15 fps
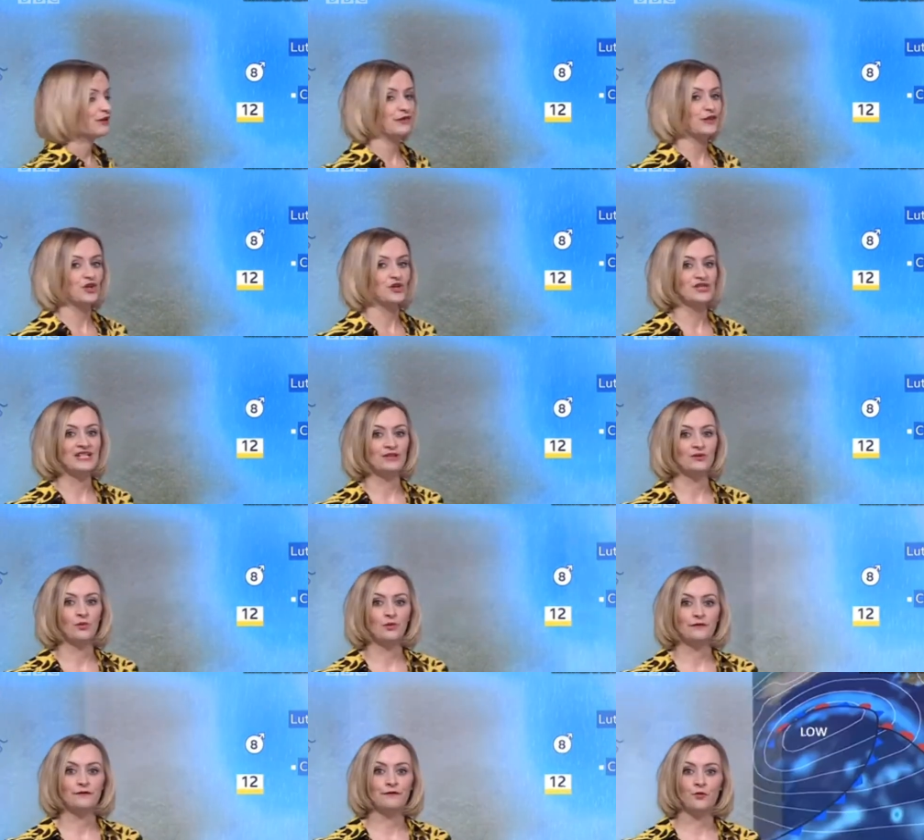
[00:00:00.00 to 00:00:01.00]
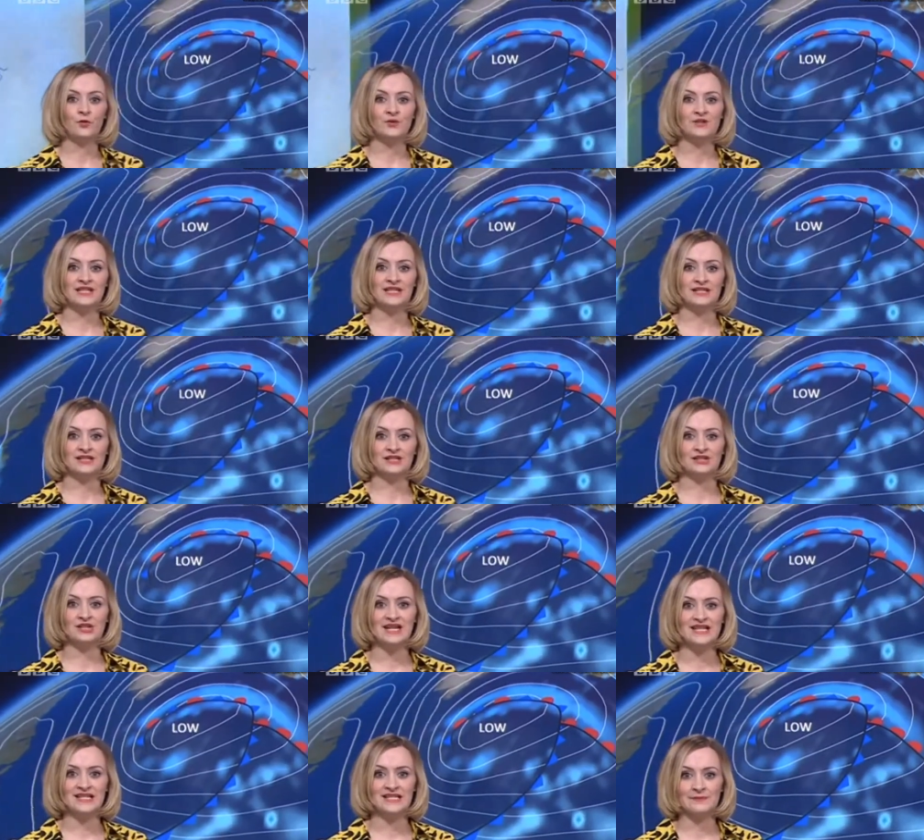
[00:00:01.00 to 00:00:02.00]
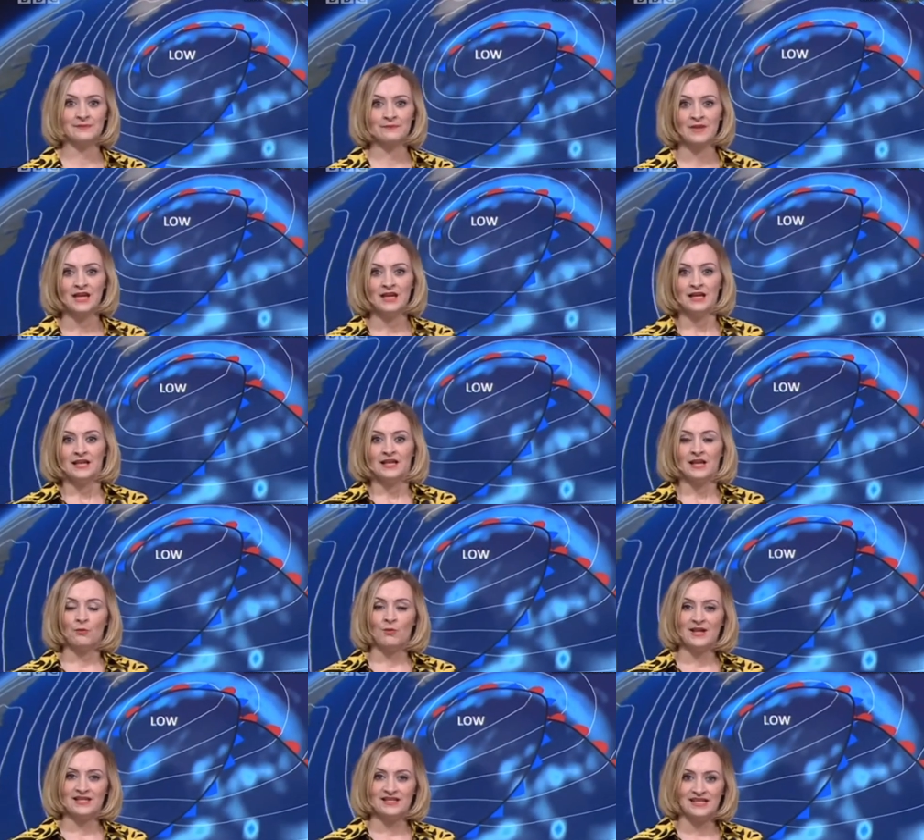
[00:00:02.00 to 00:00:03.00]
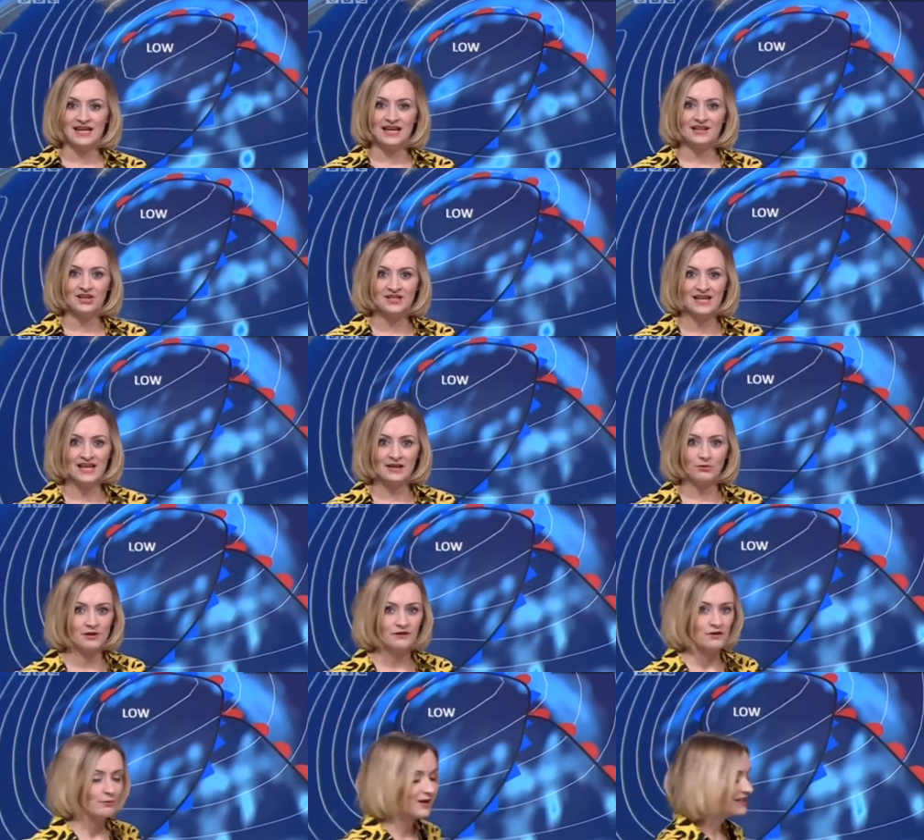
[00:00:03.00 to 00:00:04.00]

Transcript: to 13 or 14 degrees. Now, Wednesday, it looks like one of the